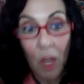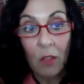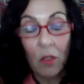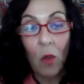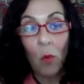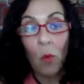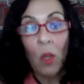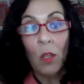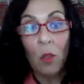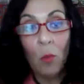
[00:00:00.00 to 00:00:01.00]
So
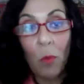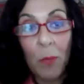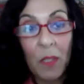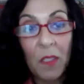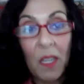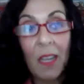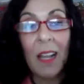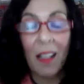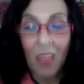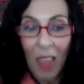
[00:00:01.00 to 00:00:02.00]
you will be
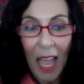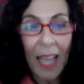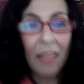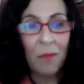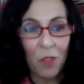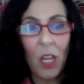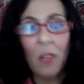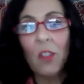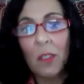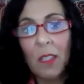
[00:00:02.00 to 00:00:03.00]
seeing a lot of
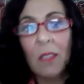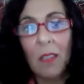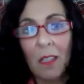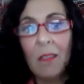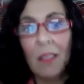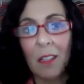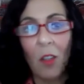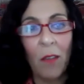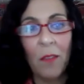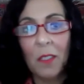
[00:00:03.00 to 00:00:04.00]
changes in dental
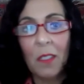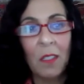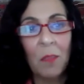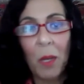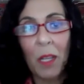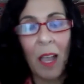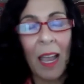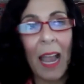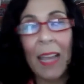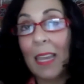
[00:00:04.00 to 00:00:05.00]
offices, but
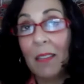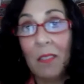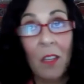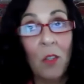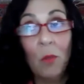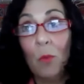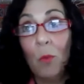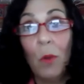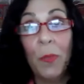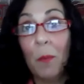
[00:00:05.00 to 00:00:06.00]
I can't tell you
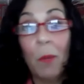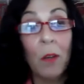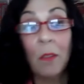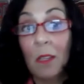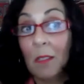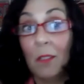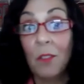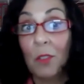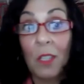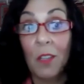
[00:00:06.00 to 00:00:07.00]
what the American Dental
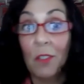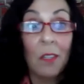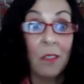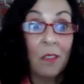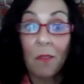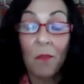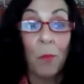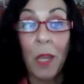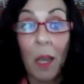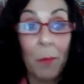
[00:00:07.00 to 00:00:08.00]
Association has done for
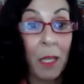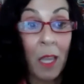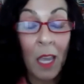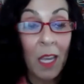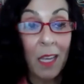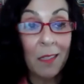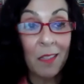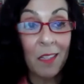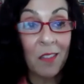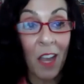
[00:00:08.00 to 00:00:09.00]
me. I mean,
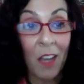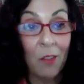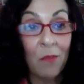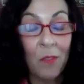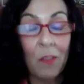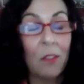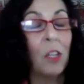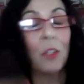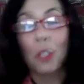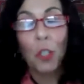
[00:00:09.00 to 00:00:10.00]
it's kind of,
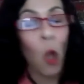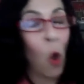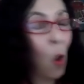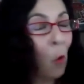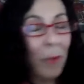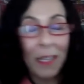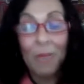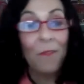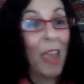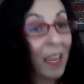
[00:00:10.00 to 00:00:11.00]
there's so
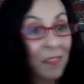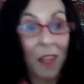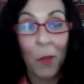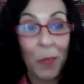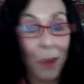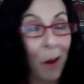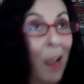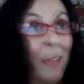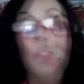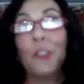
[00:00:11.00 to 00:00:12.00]
many facts out there.
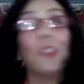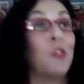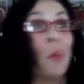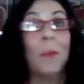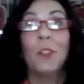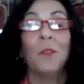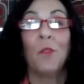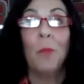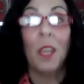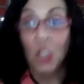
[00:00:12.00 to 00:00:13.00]
There's just so much
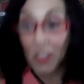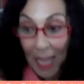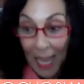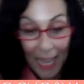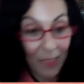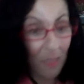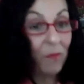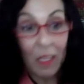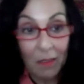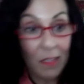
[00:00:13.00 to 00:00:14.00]
information, and
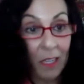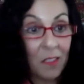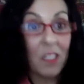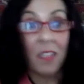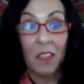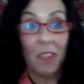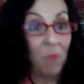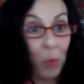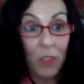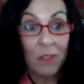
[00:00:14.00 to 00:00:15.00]
they've condensed it and
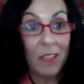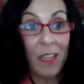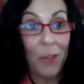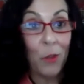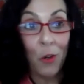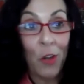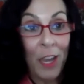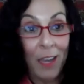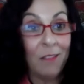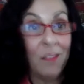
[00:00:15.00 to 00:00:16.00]
they've put it together
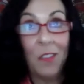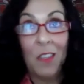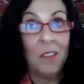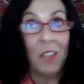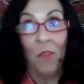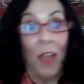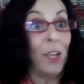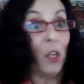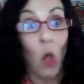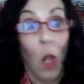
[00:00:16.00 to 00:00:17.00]
into this, if I
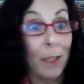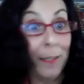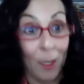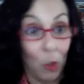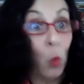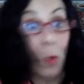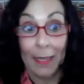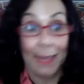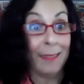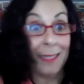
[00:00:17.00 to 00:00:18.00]
could call it a
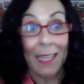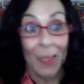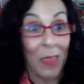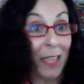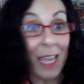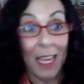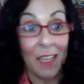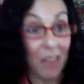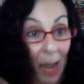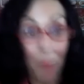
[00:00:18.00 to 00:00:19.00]
toolkit that
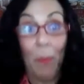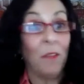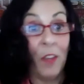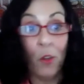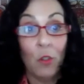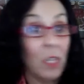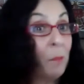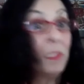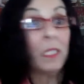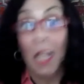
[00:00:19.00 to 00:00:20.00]
is at my
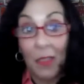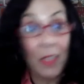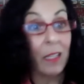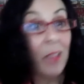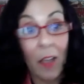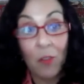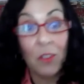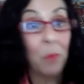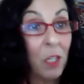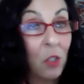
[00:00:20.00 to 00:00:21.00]
fingertips, that
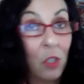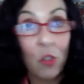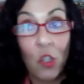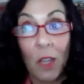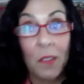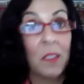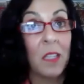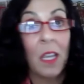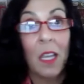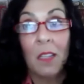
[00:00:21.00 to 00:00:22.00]
allows me to just
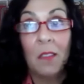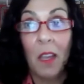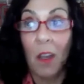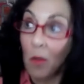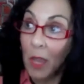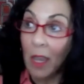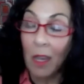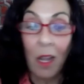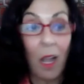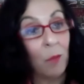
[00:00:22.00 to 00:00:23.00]
say,
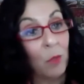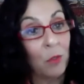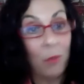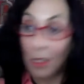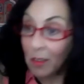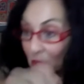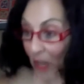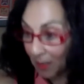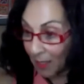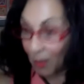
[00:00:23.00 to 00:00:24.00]
okay, I will do this,
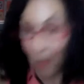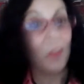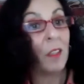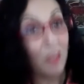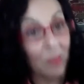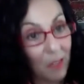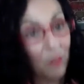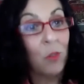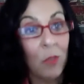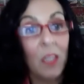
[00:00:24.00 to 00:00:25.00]
check that off the list,
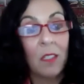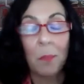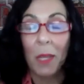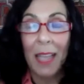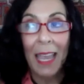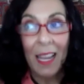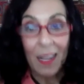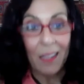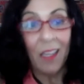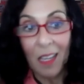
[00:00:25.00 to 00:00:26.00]
I'll do this. But
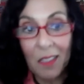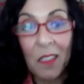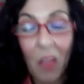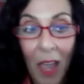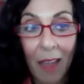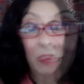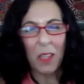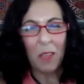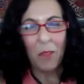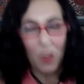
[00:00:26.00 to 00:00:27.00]
it's a lot.
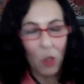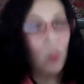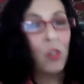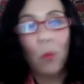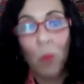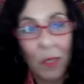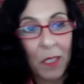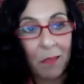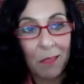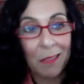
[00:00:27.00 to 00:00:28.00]
If I told you it
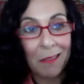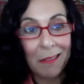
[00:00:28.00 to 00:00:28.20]
wasn't